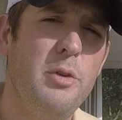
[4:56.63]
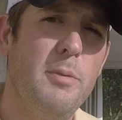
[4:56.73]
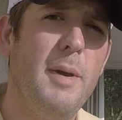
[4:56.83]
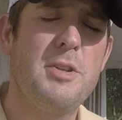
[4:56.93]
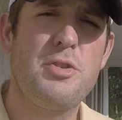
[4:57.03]
to
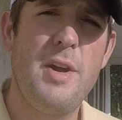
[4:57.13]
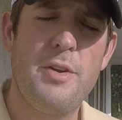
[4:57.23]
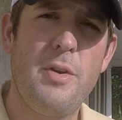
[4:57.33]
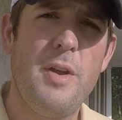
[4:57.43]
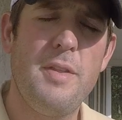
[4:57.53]
a much greater
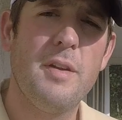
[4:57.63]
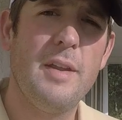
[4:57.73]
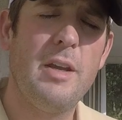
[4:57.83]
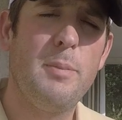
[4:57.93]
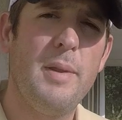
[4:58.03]
degree than the
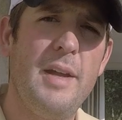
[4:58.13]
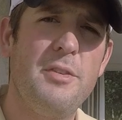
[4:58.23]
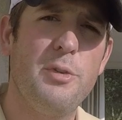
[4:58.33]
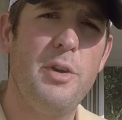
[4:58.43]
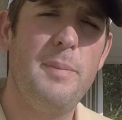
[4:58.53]
later planted
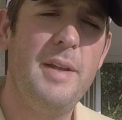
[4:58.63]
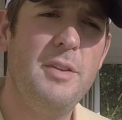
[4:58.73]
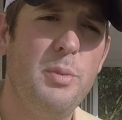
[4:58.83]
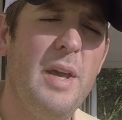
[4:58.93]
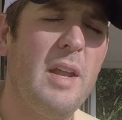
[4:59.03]

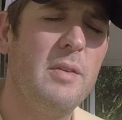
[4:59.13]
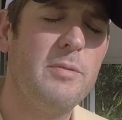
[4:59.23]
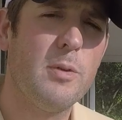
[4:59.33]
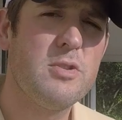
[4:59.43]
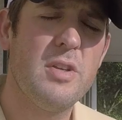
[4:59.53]
soybeans. We had,
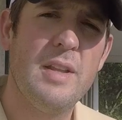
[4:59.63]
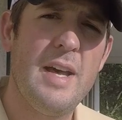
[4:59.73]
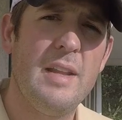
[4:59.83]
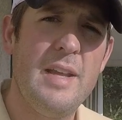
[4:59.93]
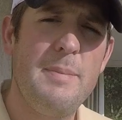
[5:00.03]
unfortunately, a
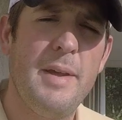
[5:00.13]
lot of late